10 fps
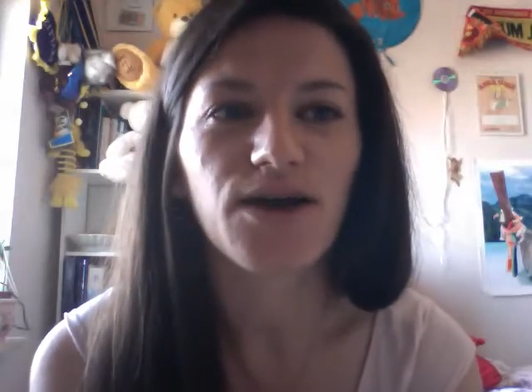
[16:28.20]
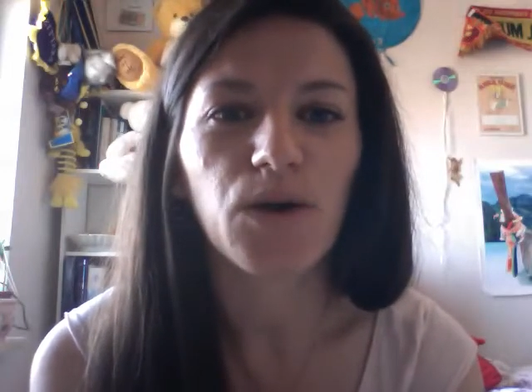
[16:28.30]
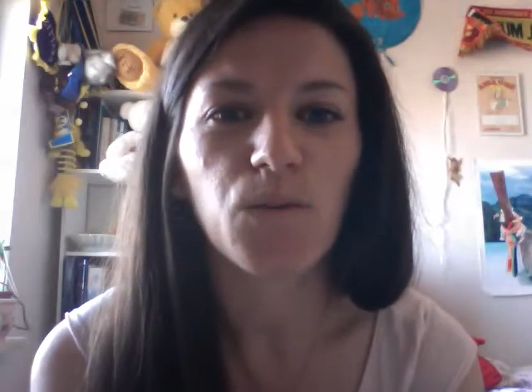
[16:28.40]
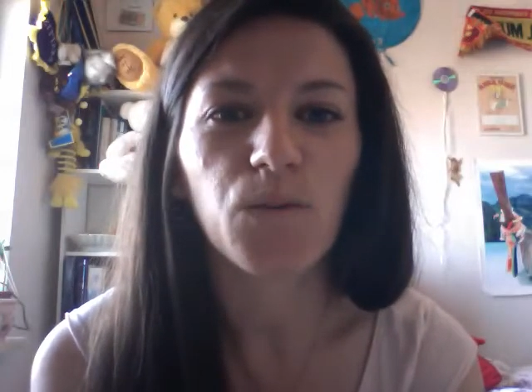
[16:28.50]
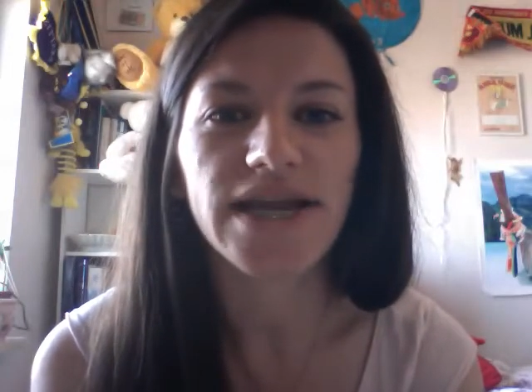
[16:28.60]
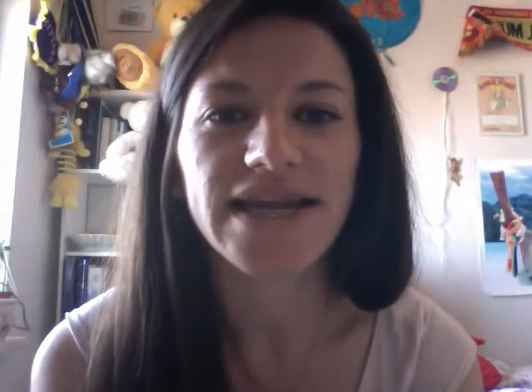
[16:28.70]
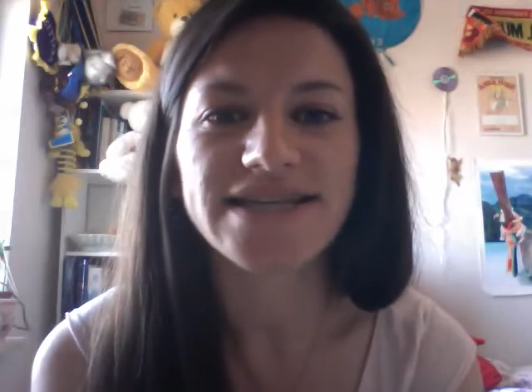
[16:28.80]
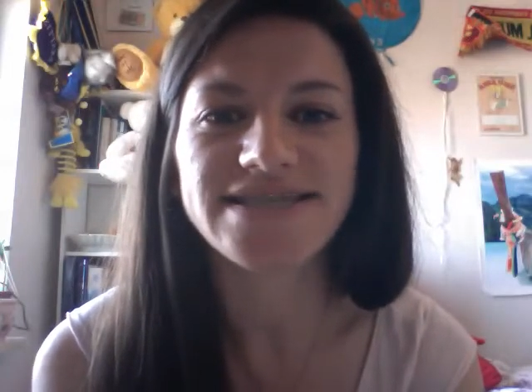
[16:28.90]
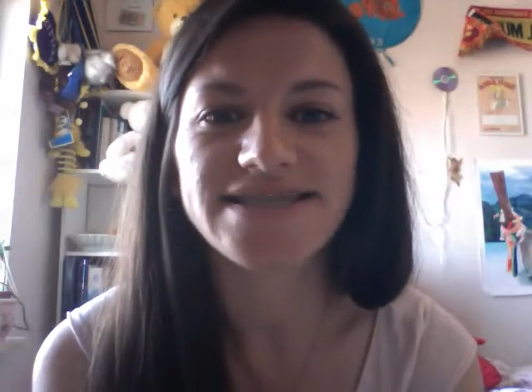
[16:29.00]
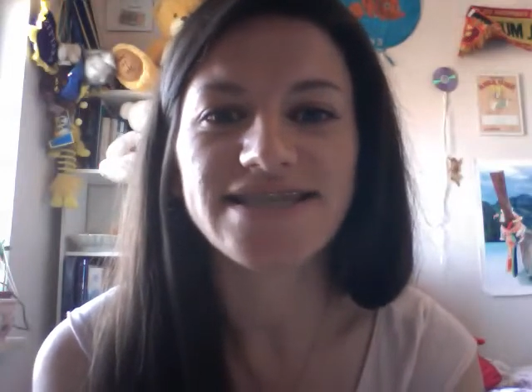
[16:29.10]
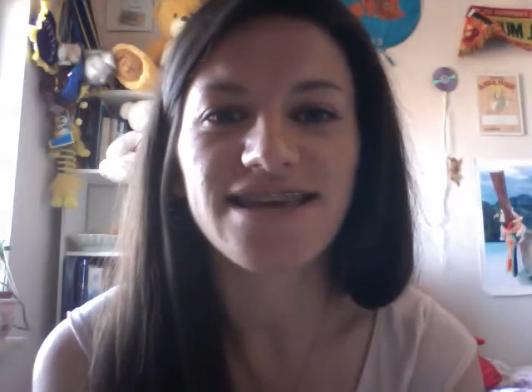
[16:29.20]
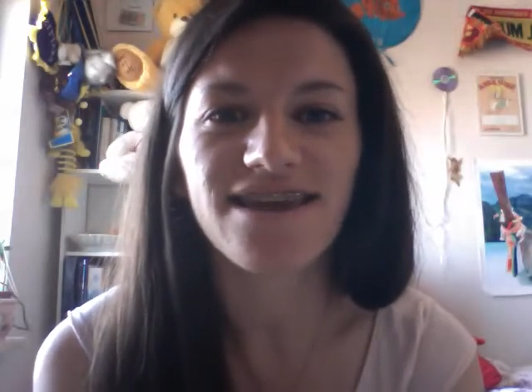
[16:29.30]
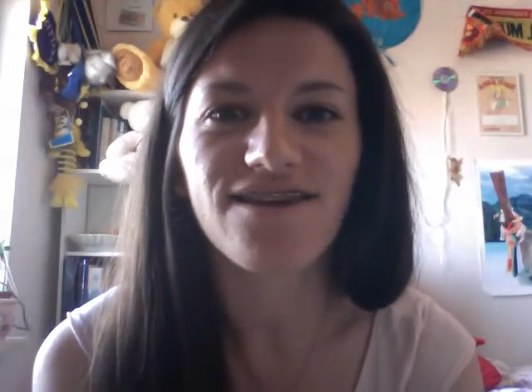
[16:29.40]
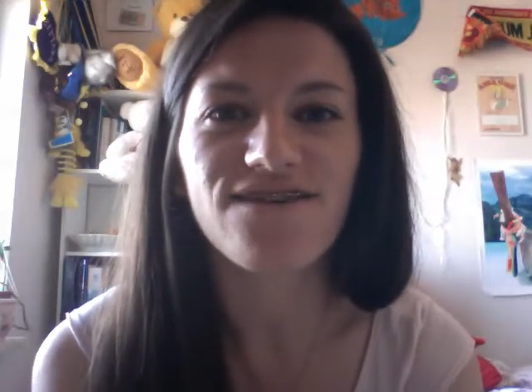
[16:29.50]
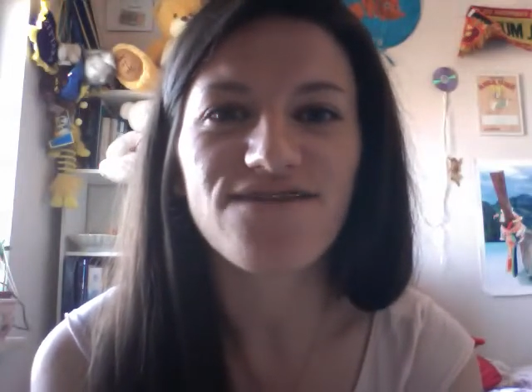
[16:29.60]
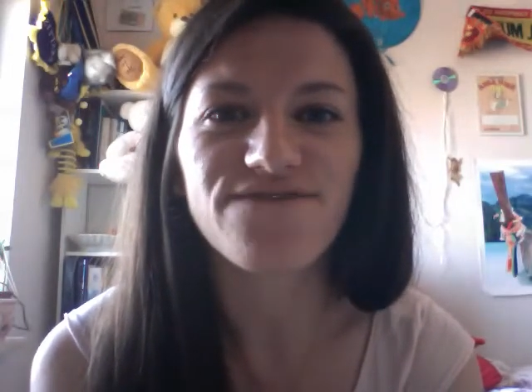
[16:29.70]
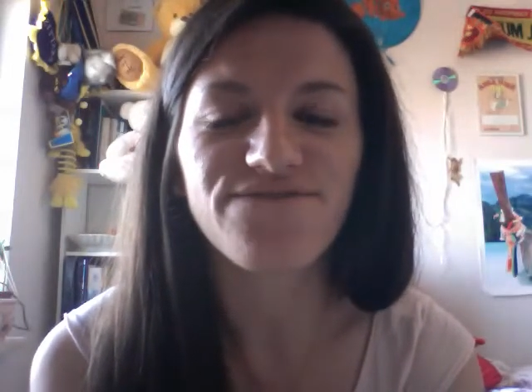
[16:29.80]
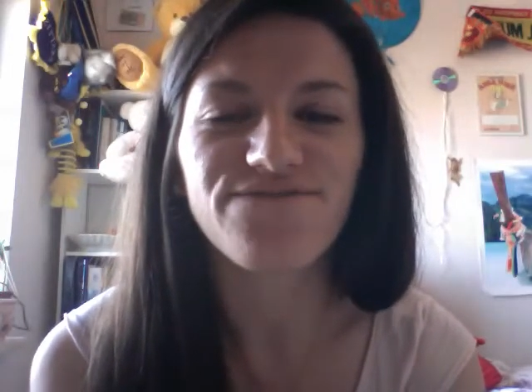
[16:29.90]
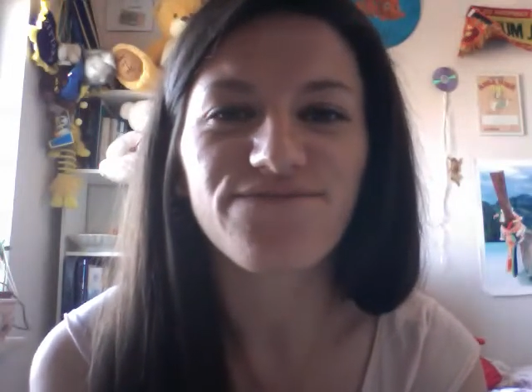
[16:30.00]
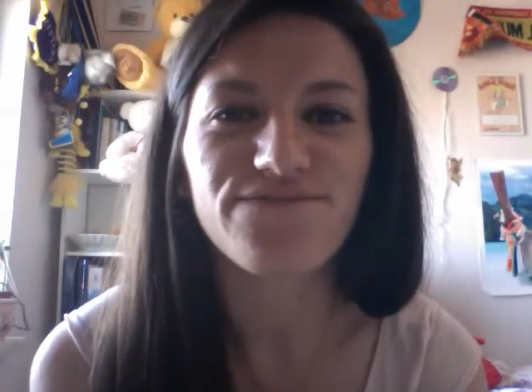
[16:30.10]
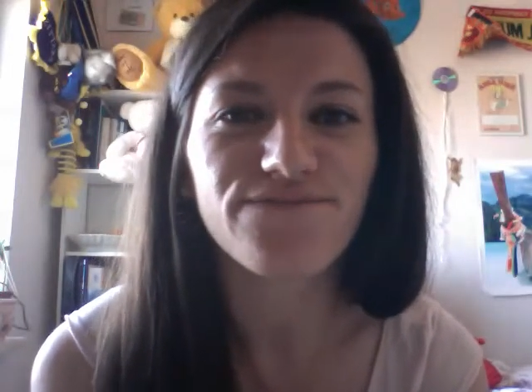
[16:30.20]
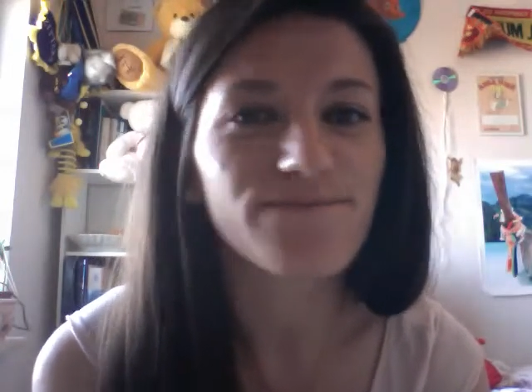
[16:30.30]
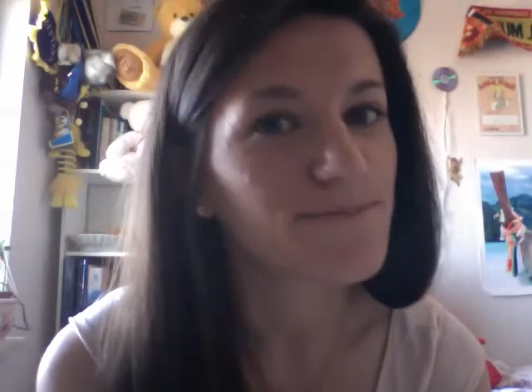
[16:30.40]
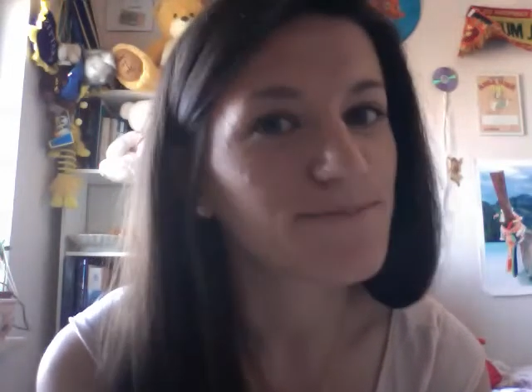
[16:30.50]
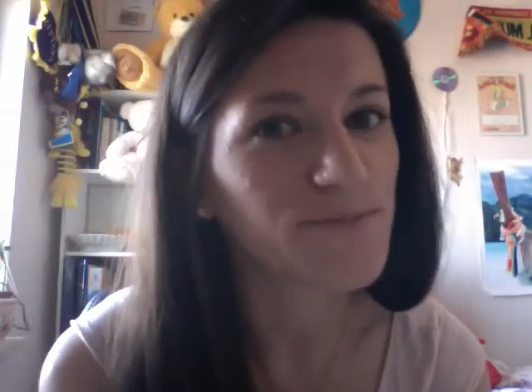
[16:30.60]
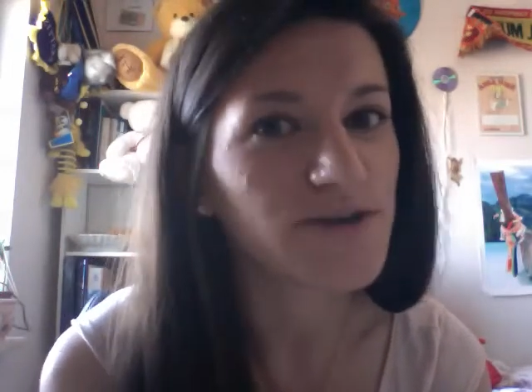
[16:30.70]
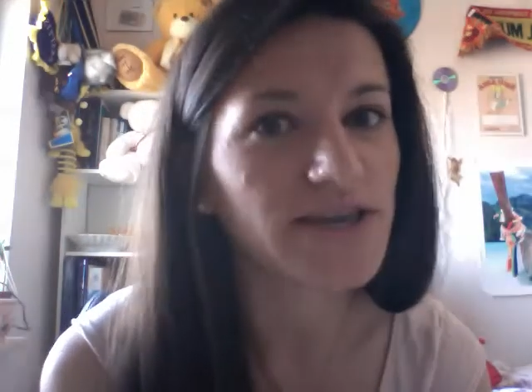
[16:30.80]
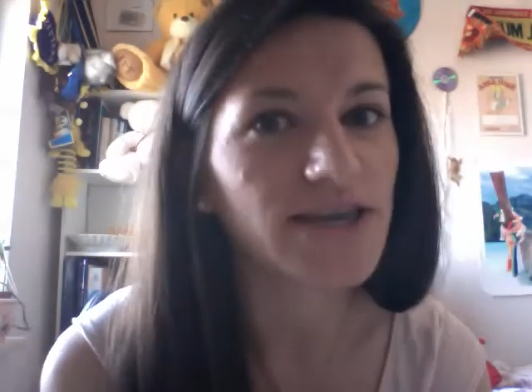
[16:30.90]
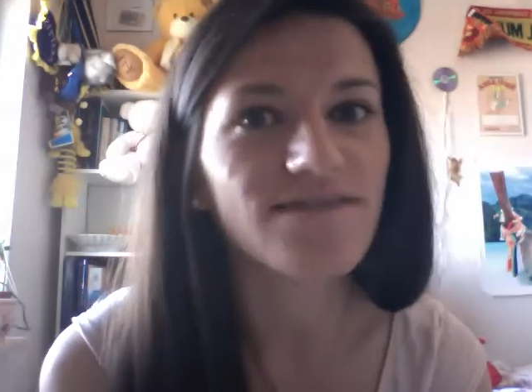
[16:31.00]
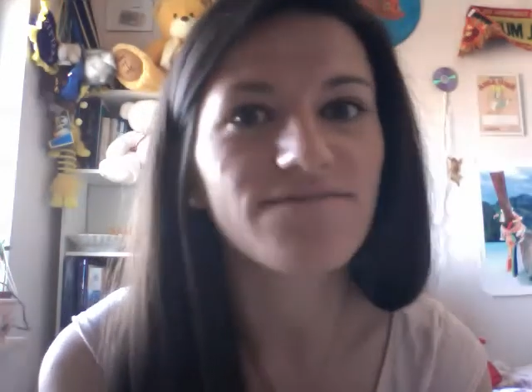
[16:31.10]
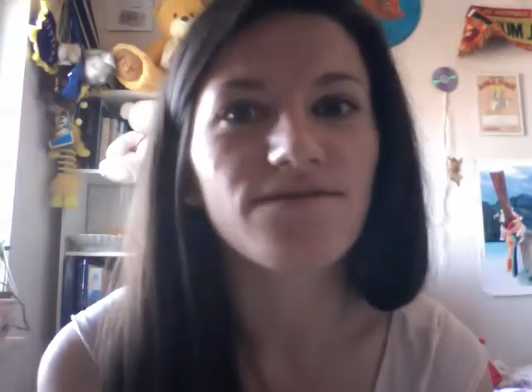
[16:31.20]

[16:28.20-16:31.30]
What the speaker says: when it's here, we